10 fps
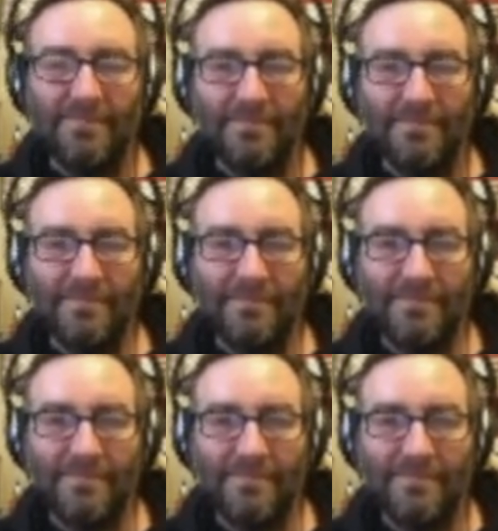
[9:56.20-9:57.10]

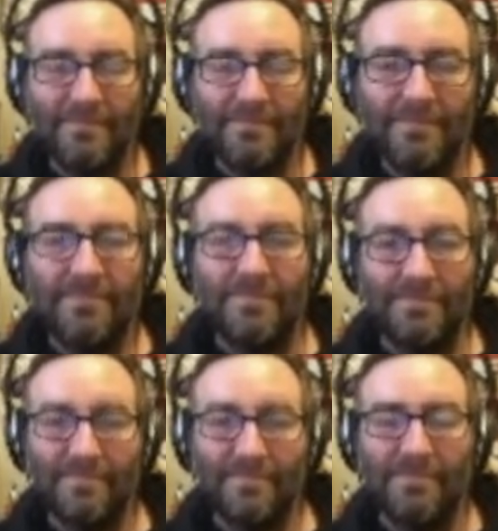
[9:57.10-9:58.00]

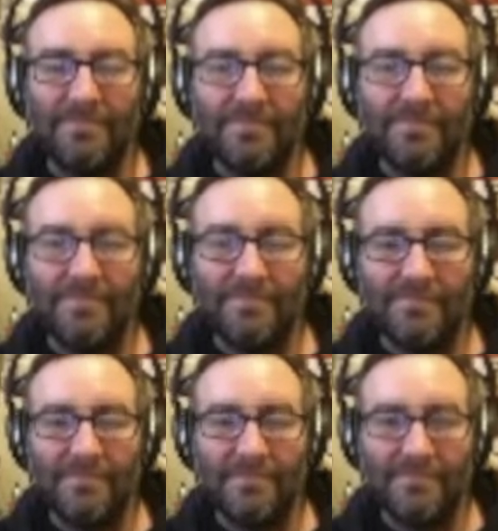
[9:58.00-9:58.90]

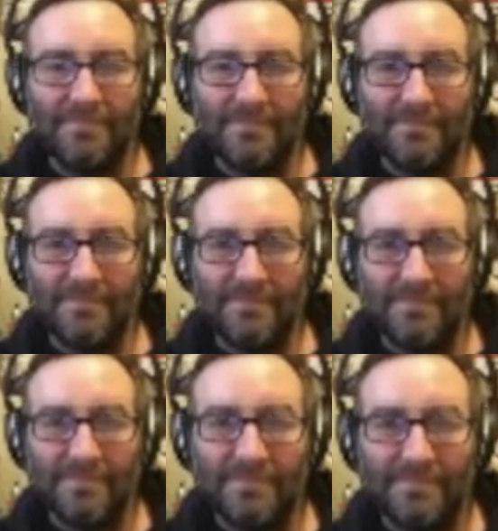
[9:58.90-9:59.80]

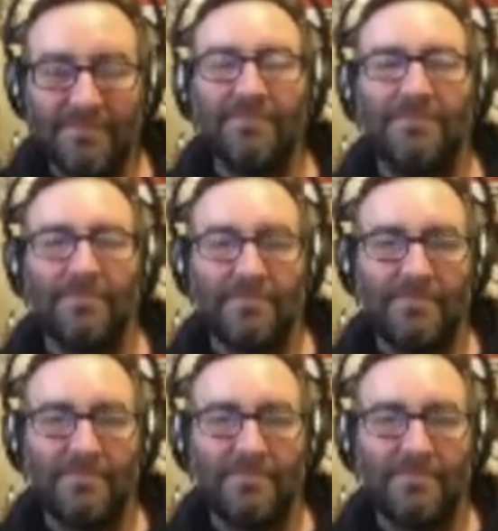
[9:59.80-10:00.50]
(silent)